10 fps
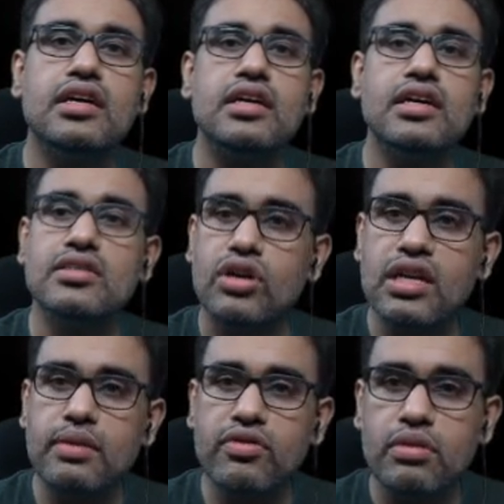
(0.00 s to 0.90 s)
is not
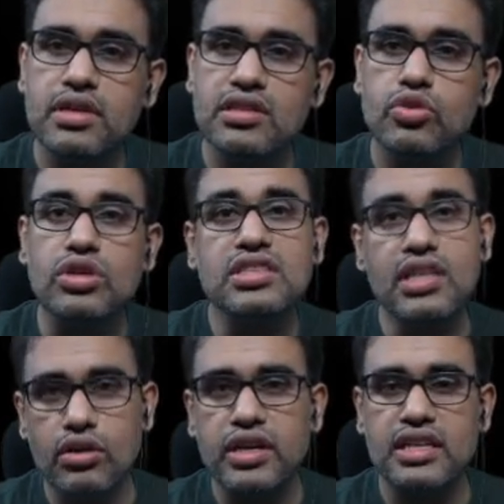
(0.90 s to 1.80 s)
coming from its original
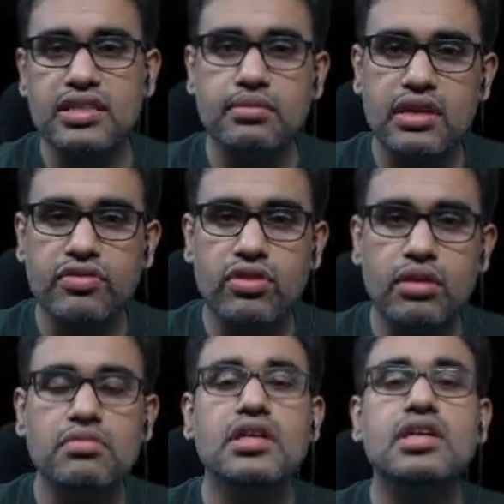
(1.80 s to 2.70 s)
location but from
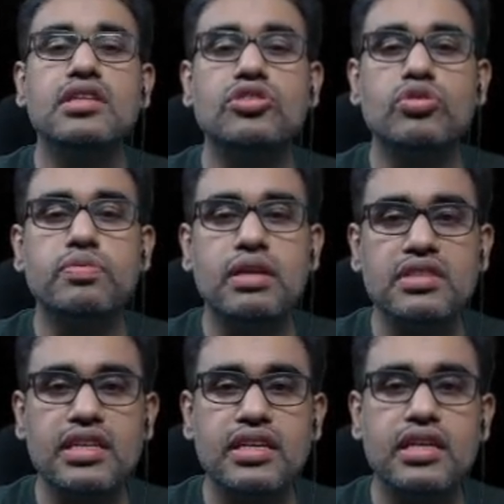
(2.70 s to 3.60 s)
the superior
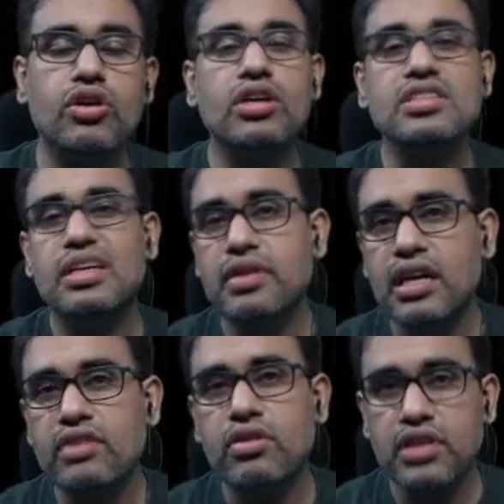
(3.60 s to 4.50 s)
mesenteric or separately
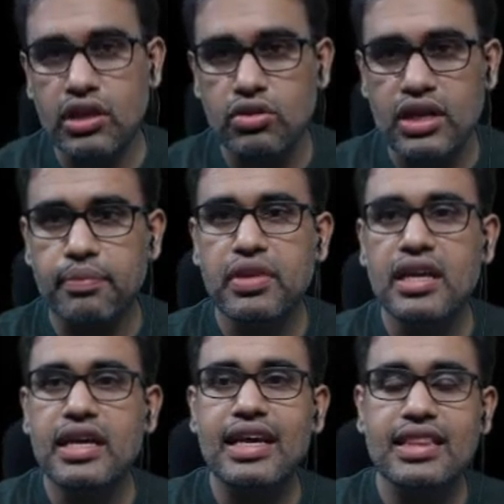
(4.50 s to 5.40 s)
from the aorta,
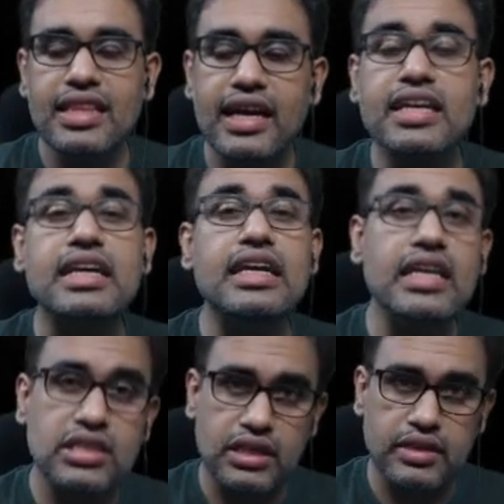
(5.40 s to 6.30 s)
in that
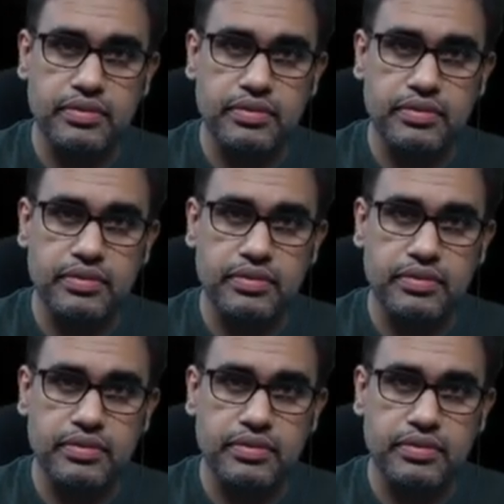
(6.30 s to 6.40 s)
condition,